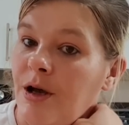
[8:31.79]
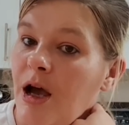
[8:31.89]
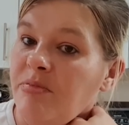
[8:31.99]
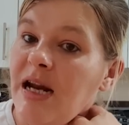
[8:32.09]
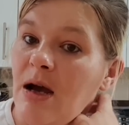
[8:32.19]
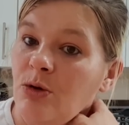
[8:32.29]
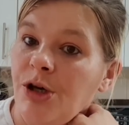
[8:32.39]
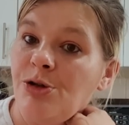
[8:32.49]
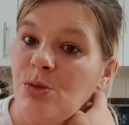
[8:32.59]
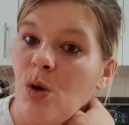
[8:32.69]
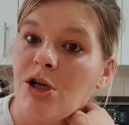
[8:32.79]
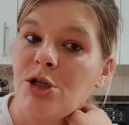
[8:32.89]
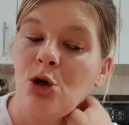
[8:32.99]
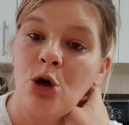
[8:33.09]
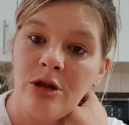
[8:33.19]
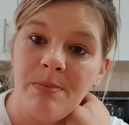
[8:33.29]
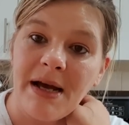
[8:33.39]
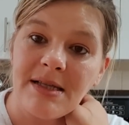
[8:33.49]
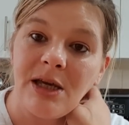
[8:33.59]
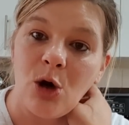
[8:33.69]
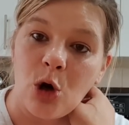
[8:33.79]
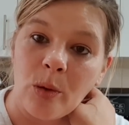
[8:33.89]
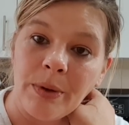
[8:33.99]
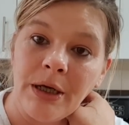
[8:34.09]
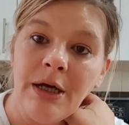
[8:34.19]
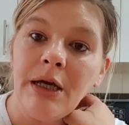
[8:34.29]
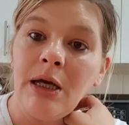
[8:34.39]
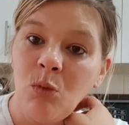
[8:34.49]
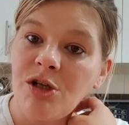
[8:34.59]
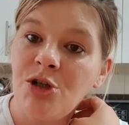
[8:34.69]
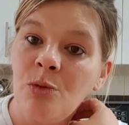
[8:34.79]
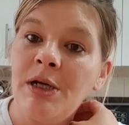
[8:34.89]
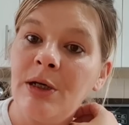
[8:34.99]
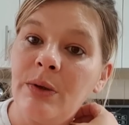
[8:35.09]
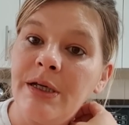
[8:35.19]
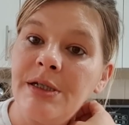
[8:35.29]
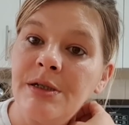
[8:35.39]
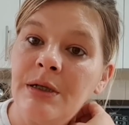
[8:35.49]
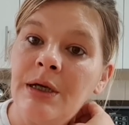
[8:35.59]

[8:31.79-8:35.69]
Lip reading: I'm now going to wash the other basket up in washing up liquid.